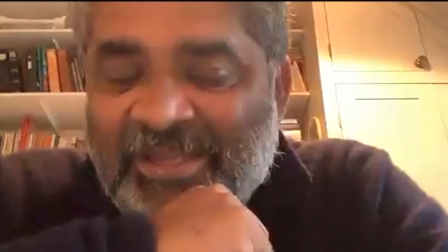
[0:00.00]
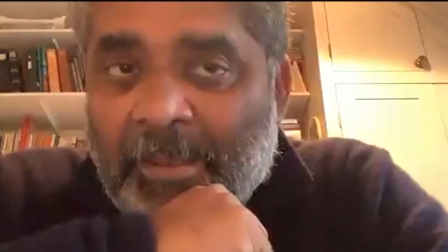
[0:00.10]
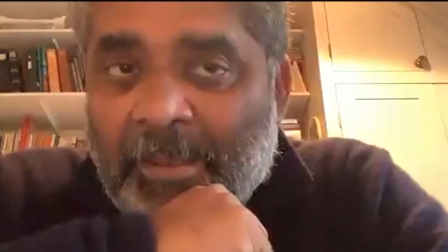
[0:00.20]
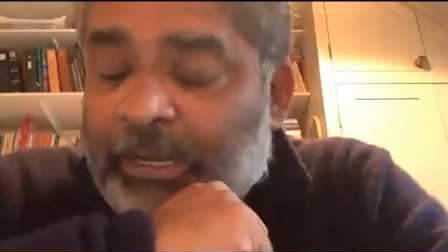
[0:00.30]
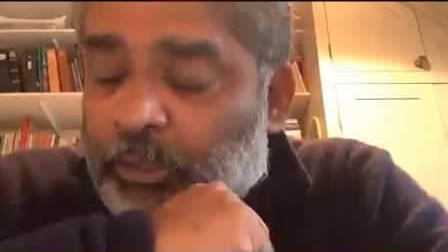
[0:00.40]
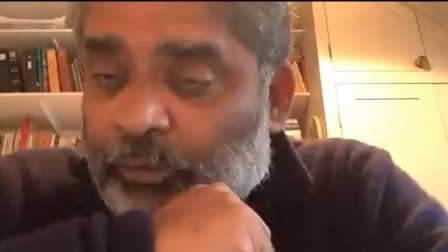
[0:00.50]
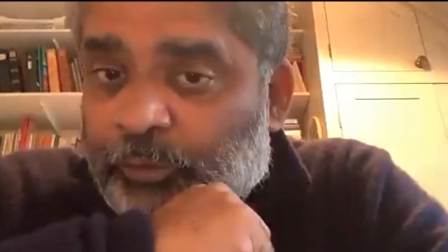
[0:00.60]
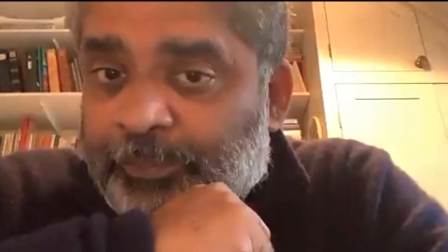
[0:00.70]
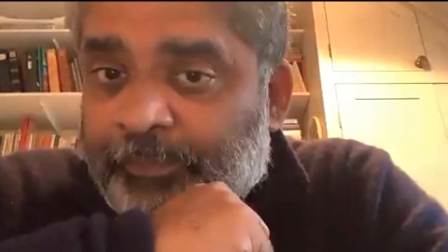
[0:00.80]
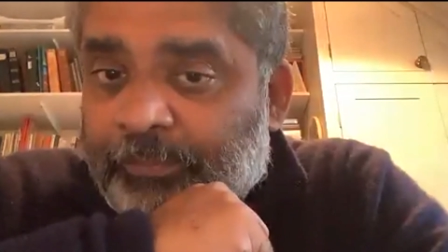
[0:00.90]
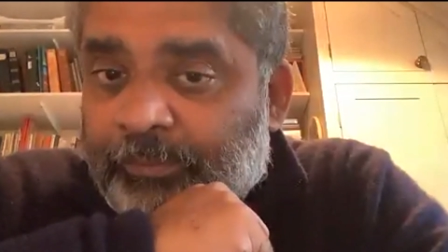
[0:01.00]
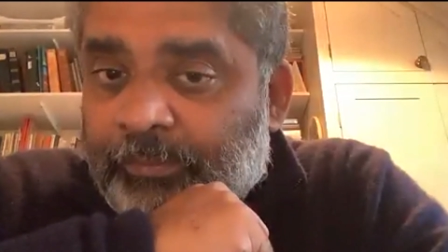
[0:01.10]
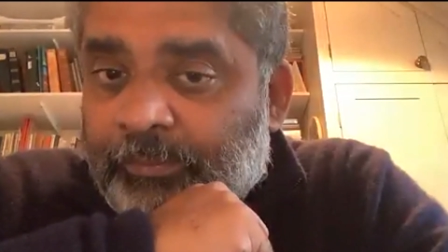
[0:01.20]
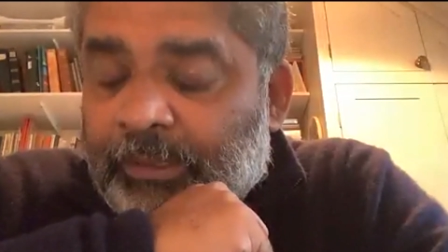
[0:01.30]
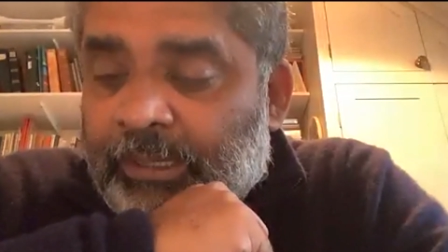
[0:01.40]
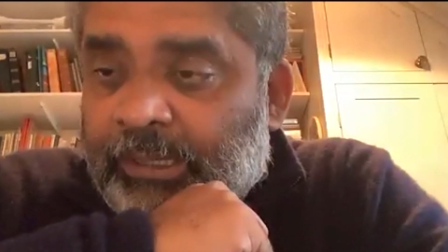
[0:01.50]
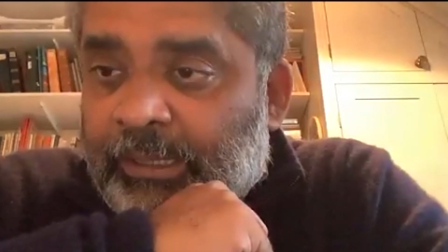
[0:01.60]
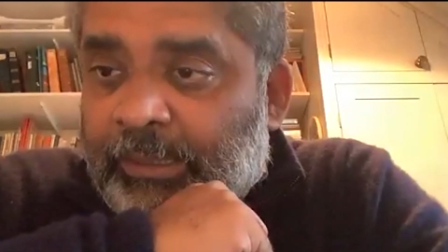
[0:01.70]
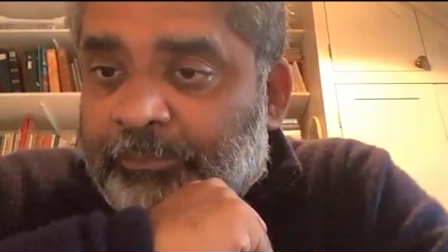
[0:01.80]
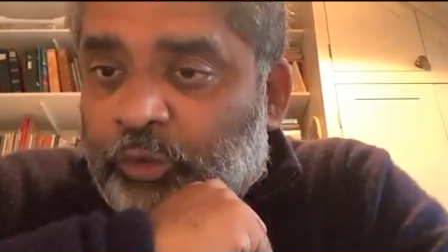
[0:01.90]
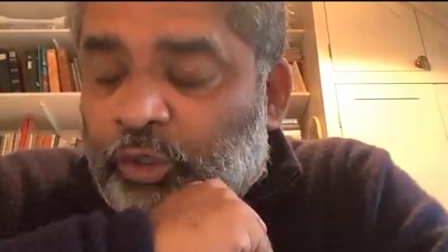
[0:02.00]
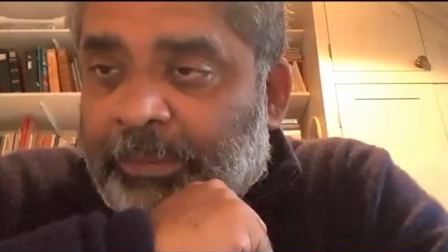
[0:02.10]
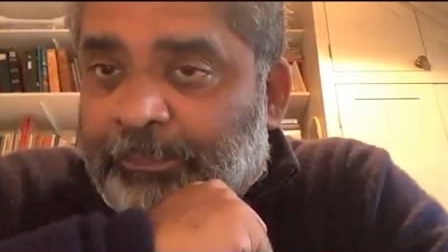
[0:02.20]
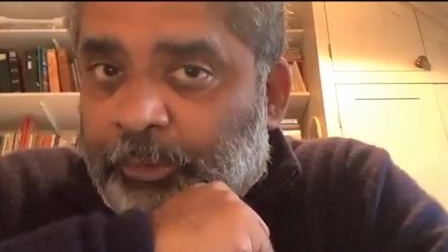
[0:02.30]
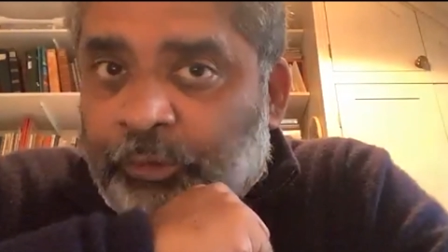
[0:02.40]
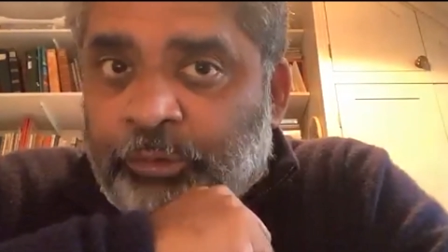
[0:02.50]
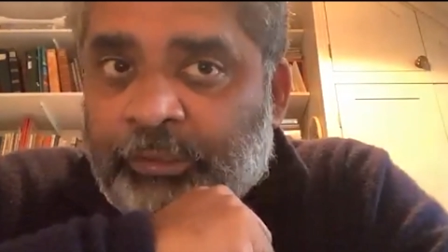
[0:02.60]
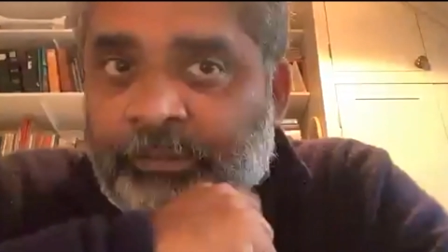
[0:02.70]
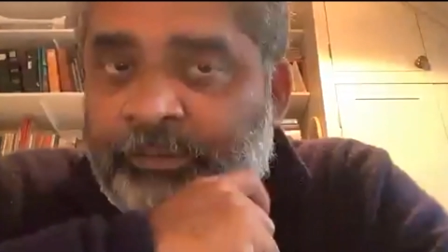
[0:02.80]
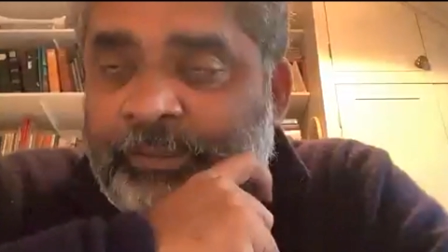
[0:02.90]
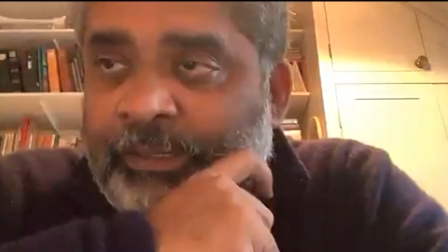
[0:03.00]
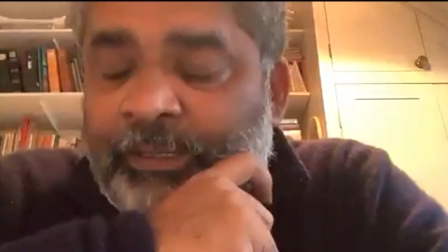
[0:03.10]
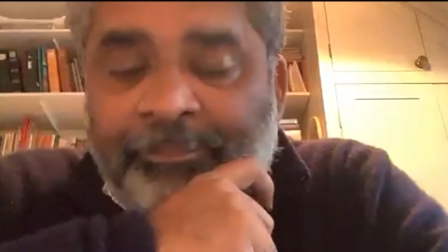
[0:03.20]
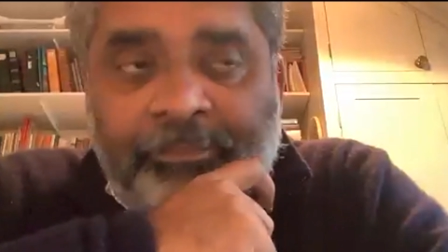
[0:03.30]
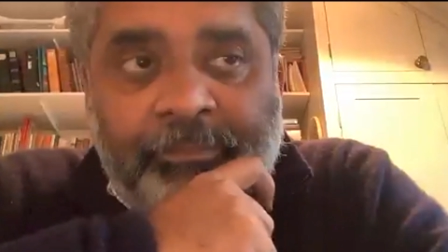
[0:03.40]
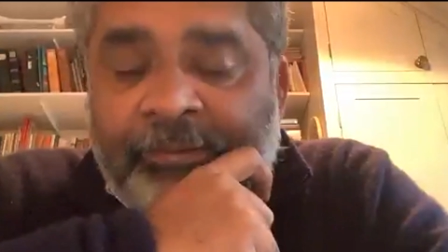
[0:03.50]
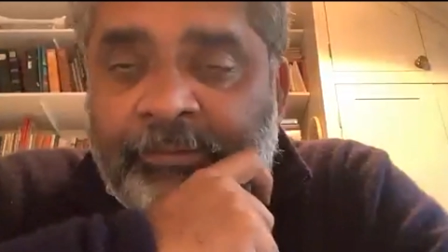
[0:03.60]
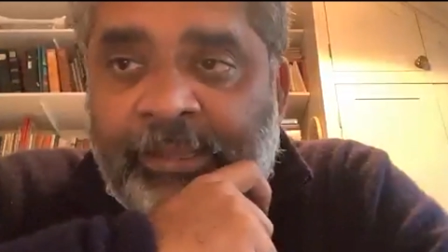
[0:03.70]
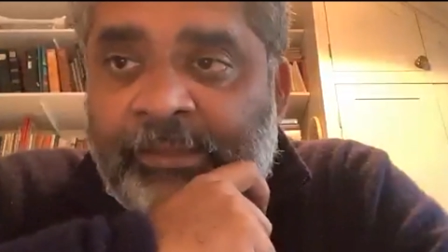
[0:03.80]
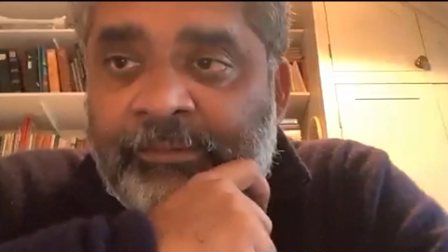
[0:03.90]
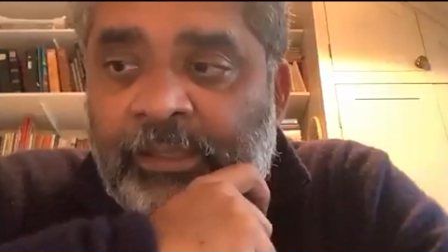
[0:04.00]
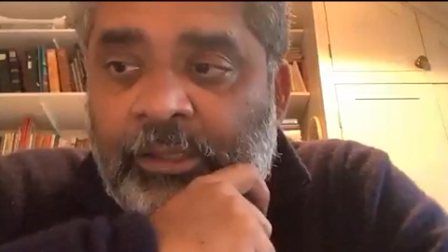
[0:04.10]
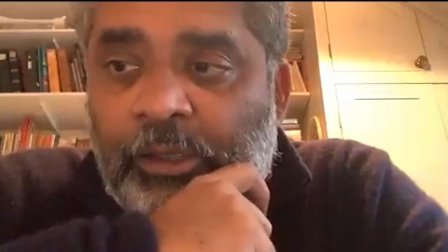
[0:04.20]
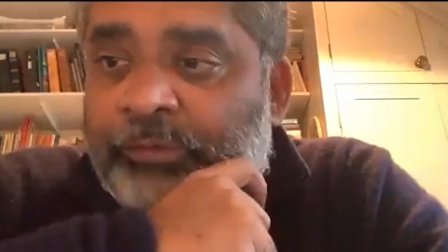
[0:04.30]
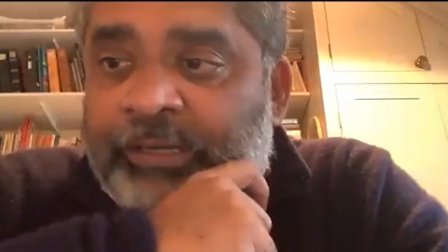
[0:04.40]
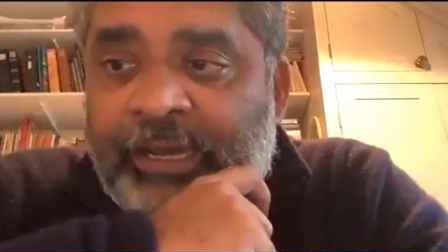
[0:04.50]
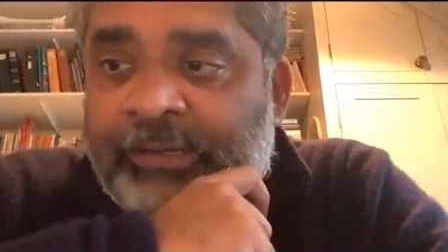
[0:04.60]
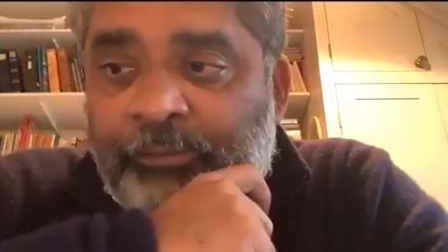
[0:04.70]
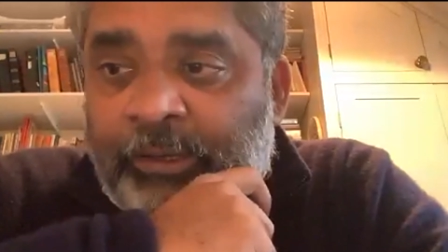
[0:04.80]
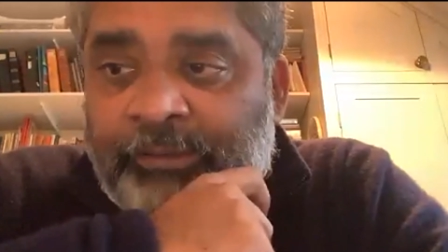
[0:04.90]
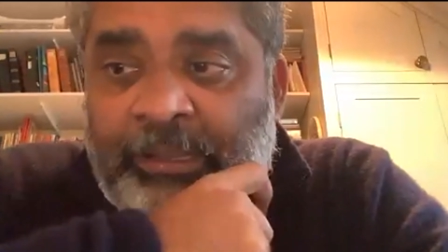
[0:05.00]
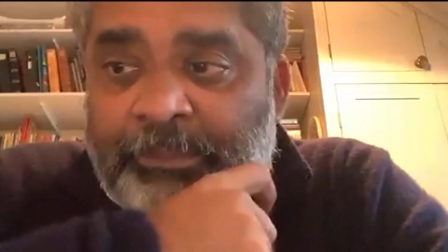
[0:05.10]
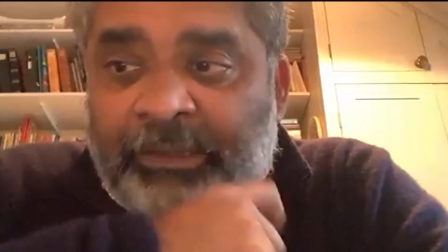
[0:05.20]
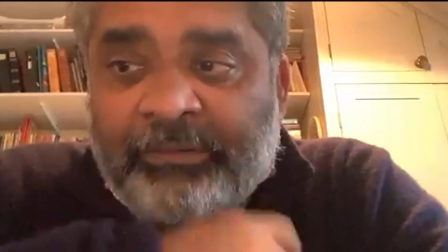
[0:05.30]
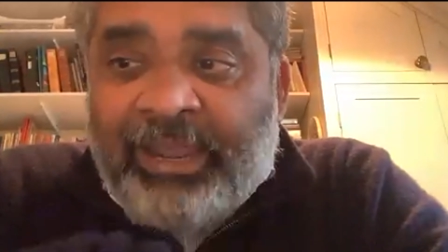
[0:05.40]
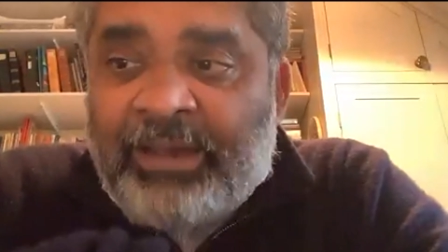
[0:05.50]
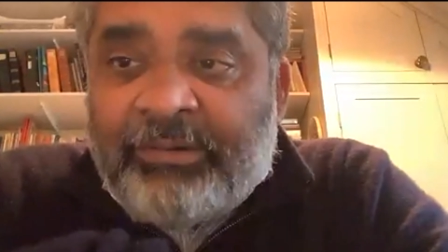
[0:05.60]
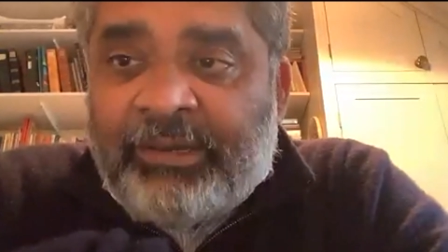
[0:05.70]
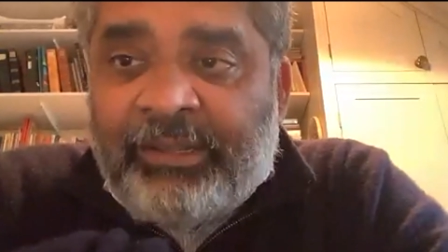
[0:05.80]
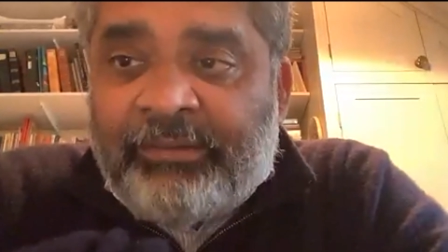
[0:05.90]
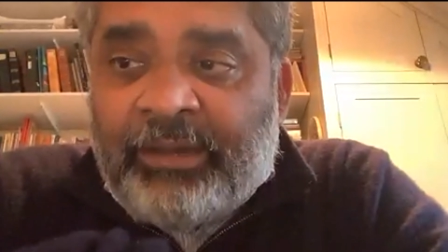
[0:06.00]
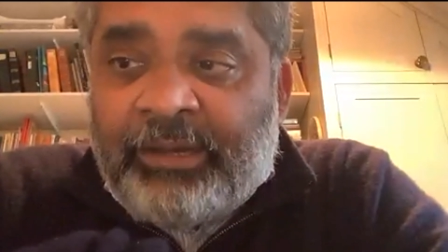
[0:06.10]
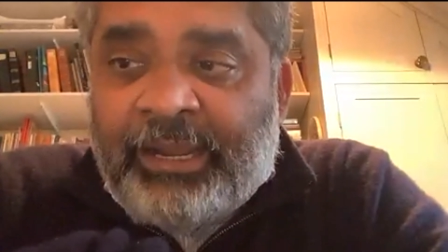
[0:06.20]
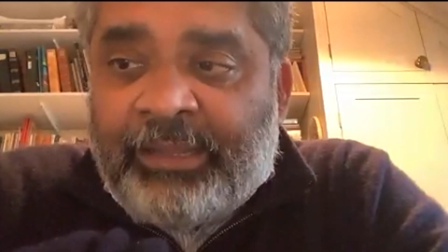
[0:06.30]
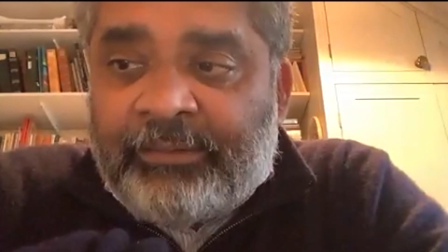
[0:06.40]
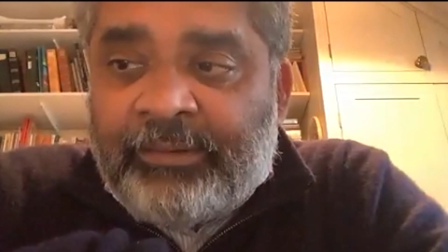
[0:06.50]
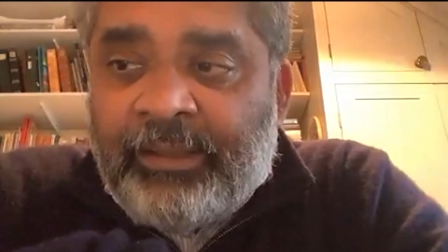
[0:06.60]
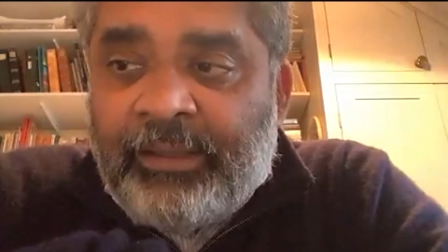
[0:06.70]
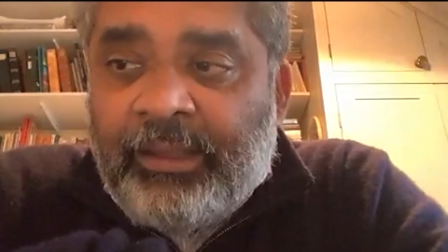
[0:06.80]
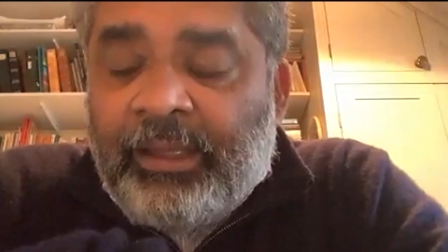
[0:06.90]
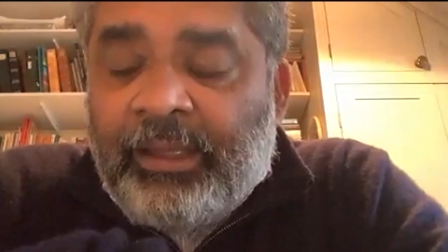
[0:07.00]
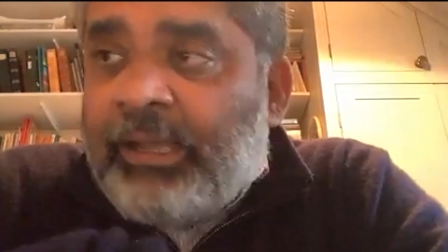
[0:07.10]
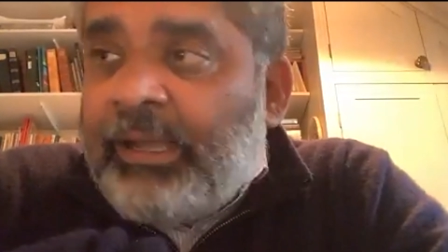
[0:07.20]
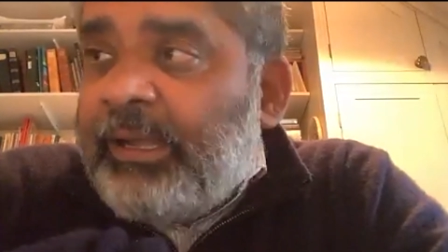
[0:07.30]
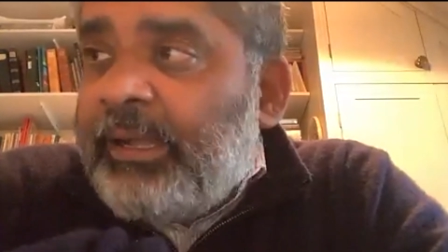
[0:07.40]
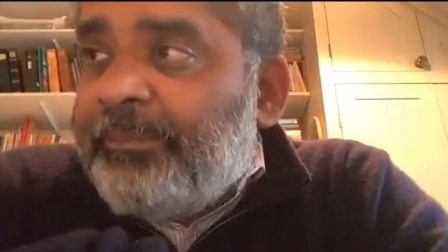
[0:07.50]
many of whom uh, could be put to this uh, exercise of creating, for example, three hundred decentralized, uh,